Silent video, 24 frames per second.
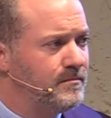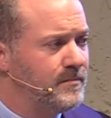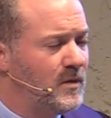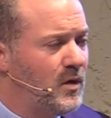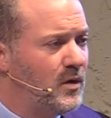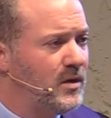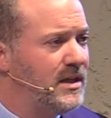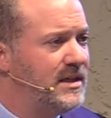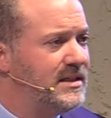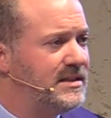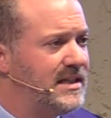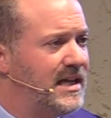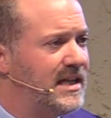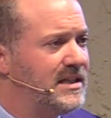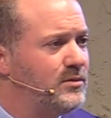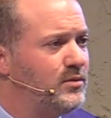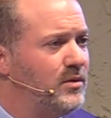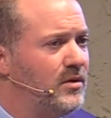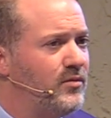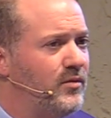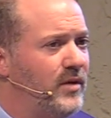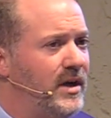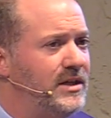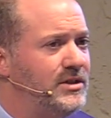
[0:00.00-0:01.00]
Or at least
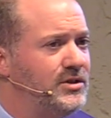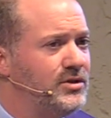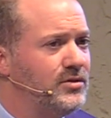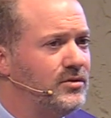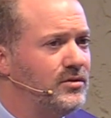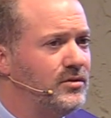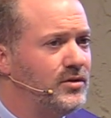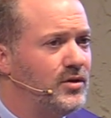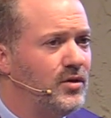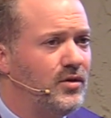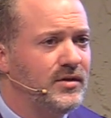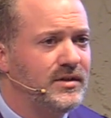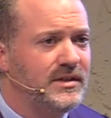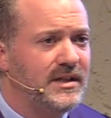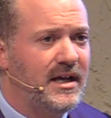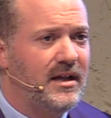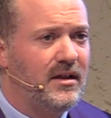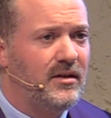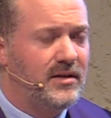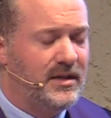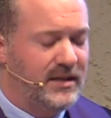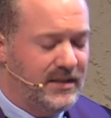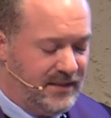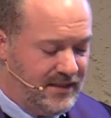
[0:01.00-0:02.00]
that's what Rachel
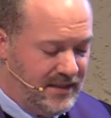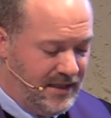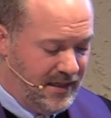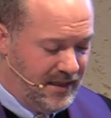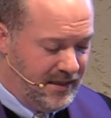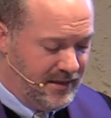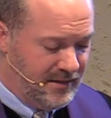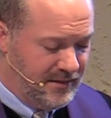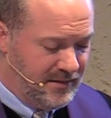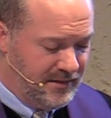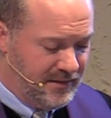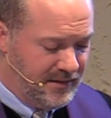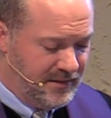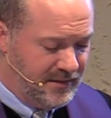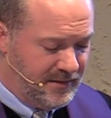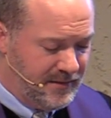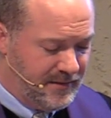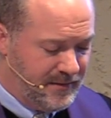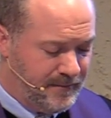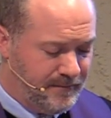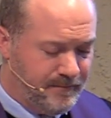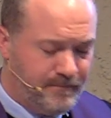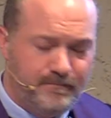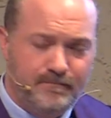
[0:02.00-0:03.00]
Dolezal
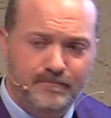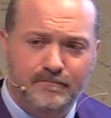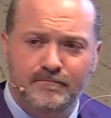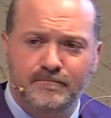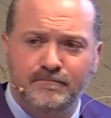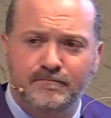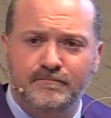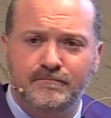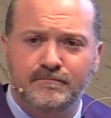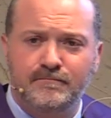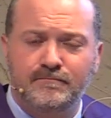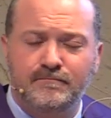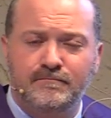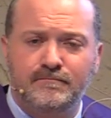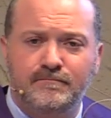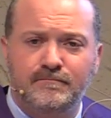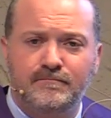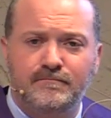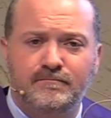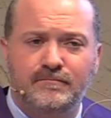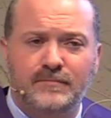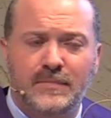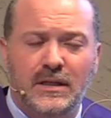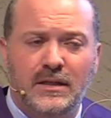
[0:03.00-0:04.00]
contends.
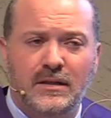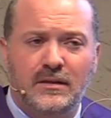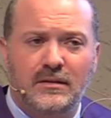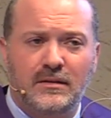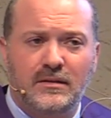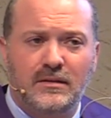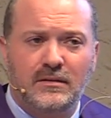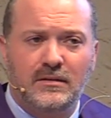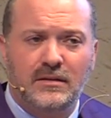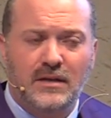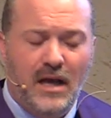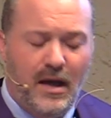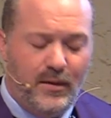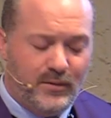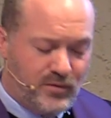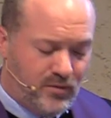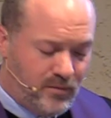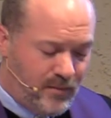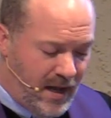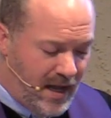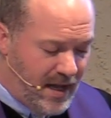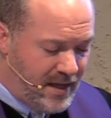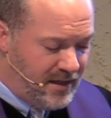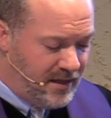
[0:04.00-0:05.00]
I
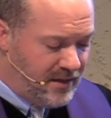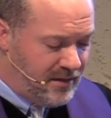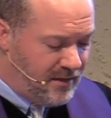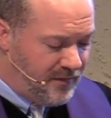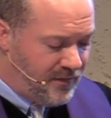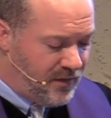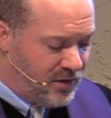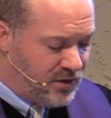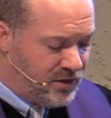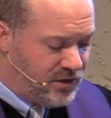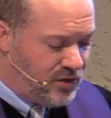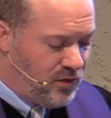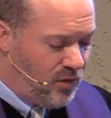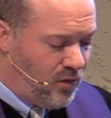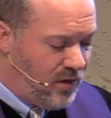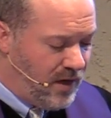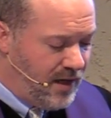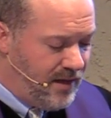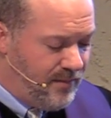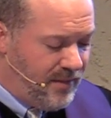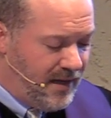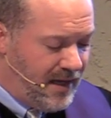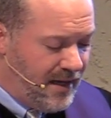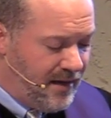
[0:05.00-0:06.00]
was reminded of her
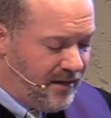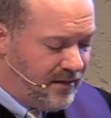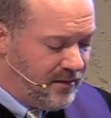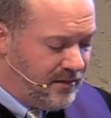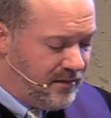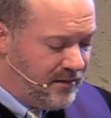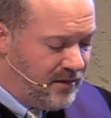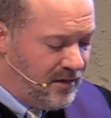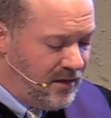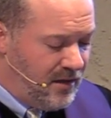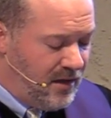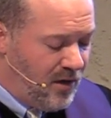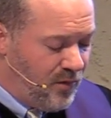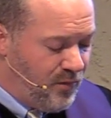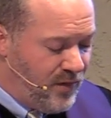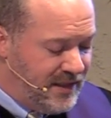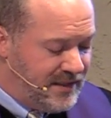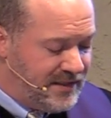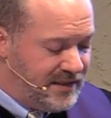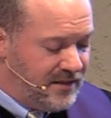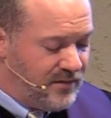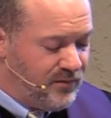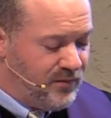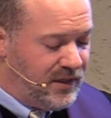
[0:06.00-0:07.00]
story by a
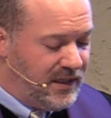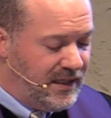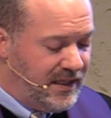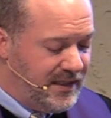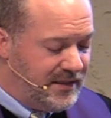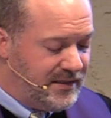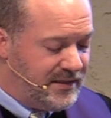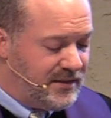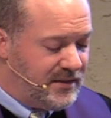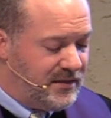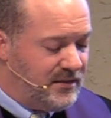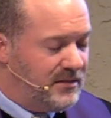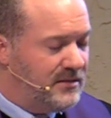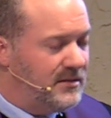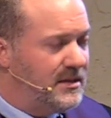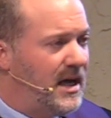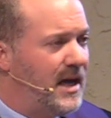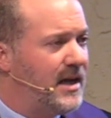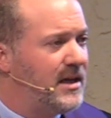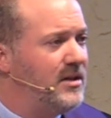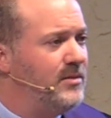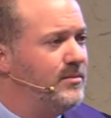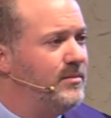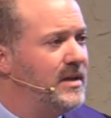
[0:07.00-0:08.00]
recent released
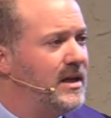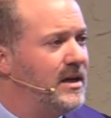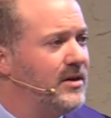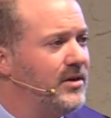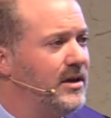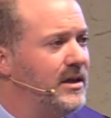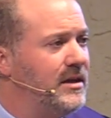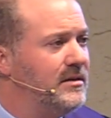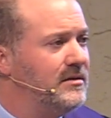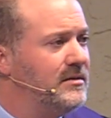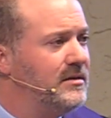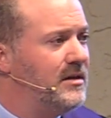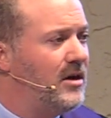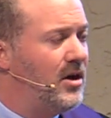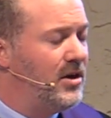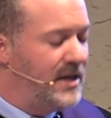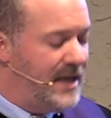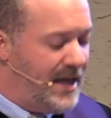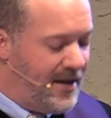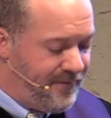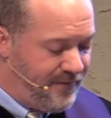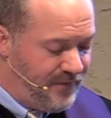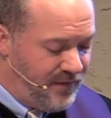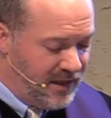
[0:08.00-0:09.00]
documentary
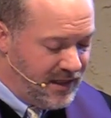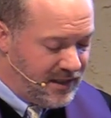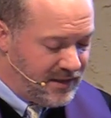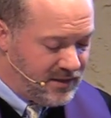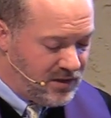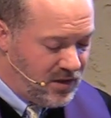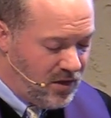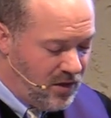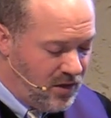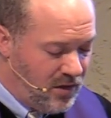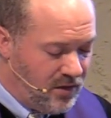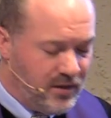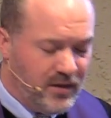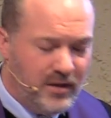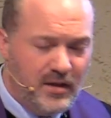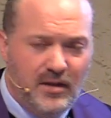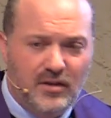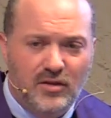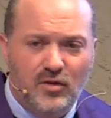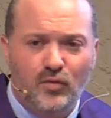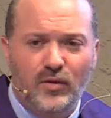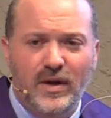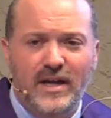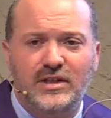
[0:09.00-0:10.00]
on Netflix called
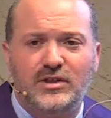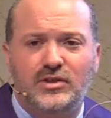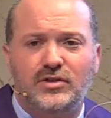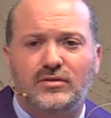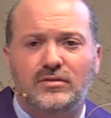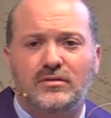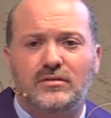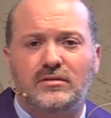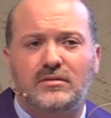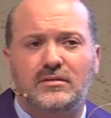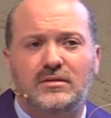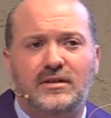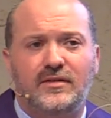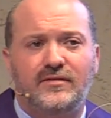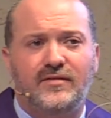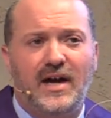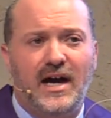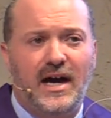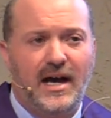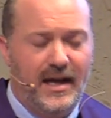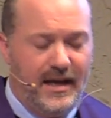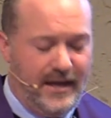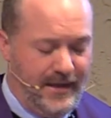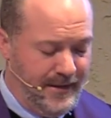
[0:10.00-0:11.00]
The Rachel
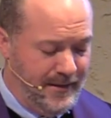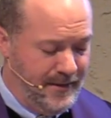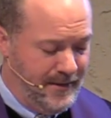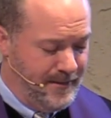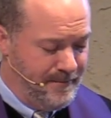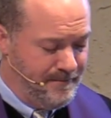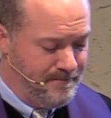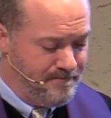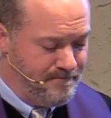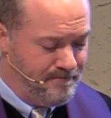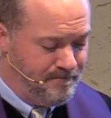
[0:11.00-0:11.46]
Divide.